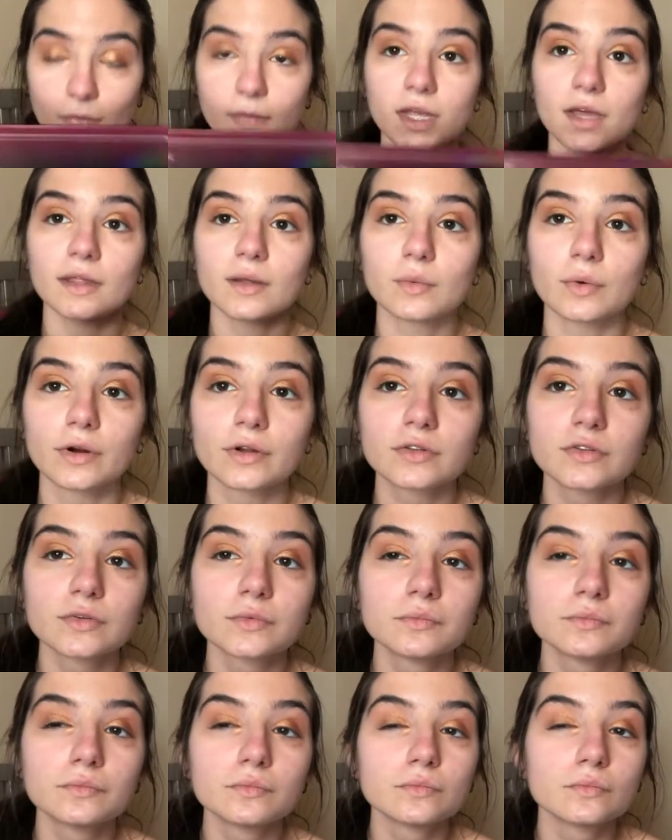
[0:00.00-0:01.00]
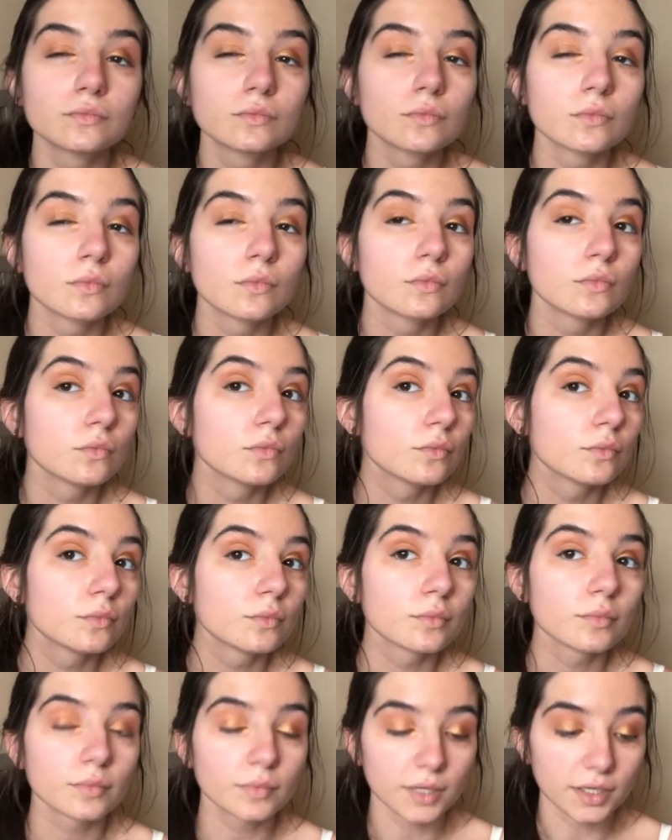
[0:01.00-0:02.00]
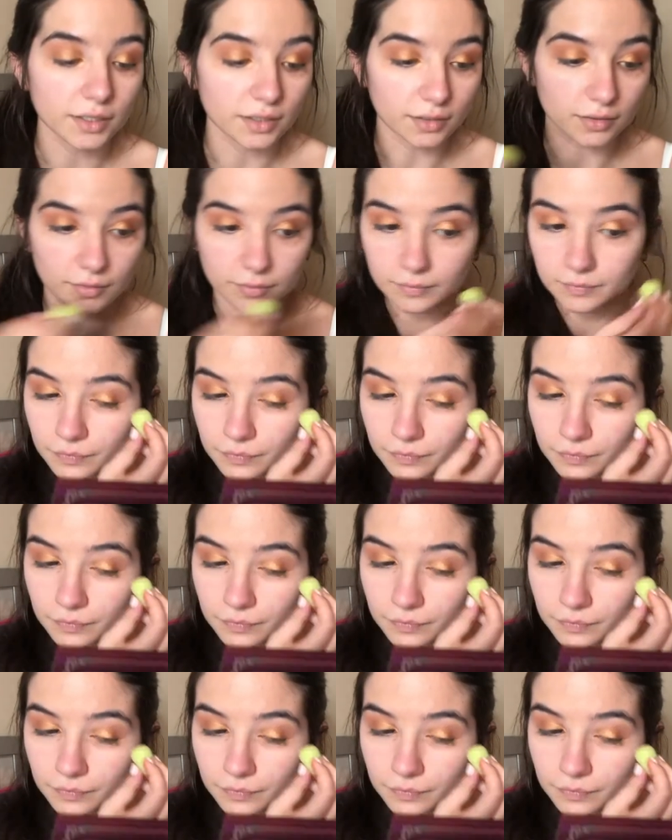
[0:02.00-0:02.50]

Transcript: Yeah, that worked. Blended.